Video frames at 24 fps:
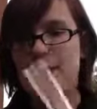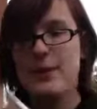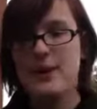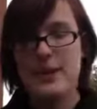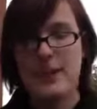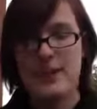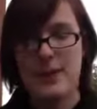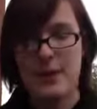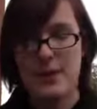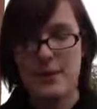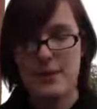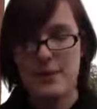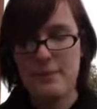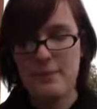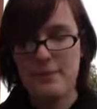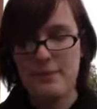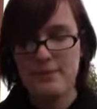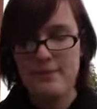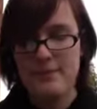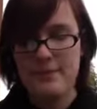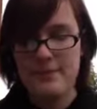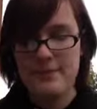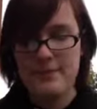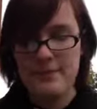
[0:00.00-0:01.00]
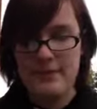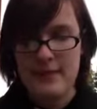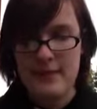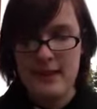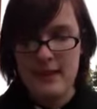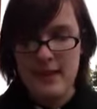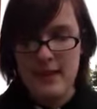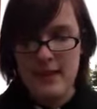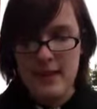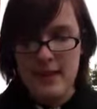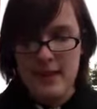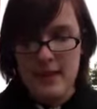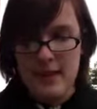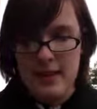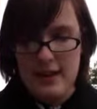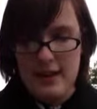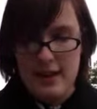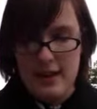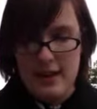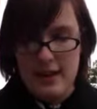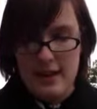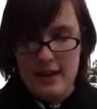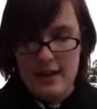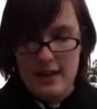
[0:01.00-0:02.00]
quite cute.
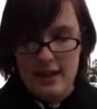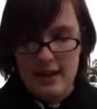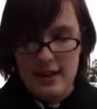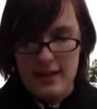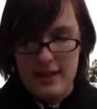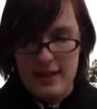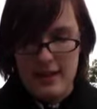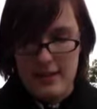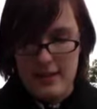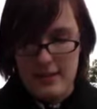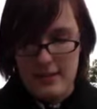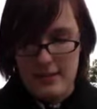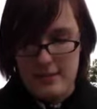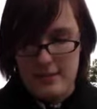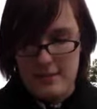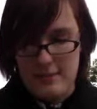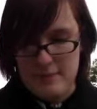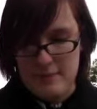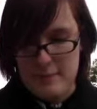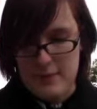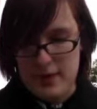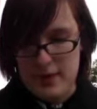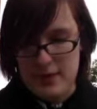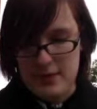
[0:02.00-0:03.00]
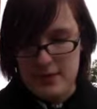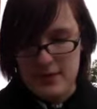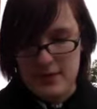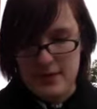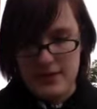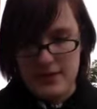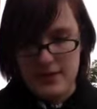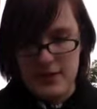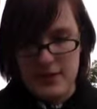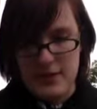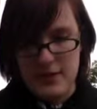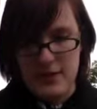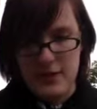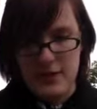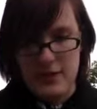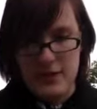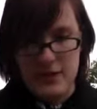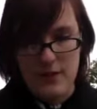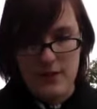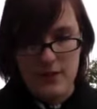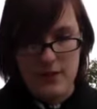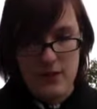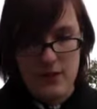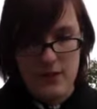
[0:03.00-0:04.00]
What else have I
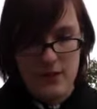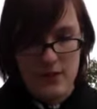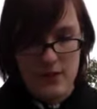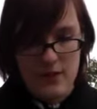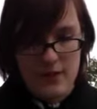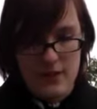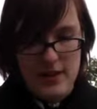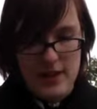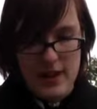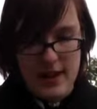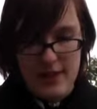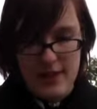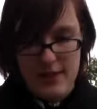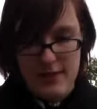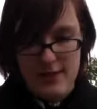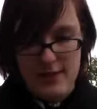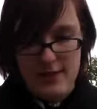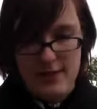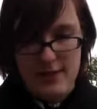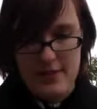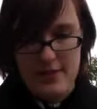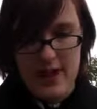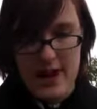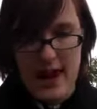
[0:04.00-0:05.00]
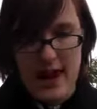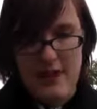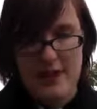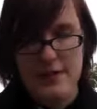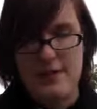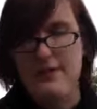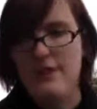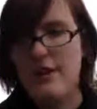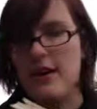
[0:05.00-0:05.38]
got? I've got, yeah, the hand